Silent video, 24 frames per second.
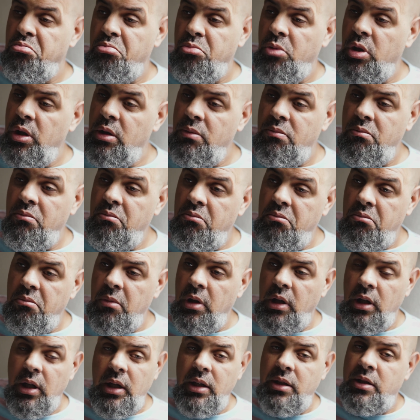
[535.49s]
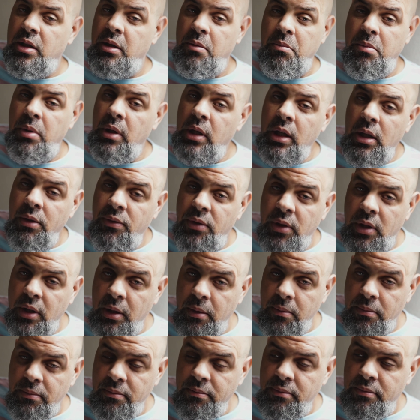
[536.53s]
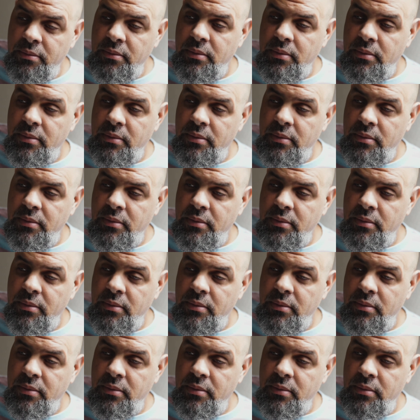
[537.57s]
Right? Allah said, believe in Him.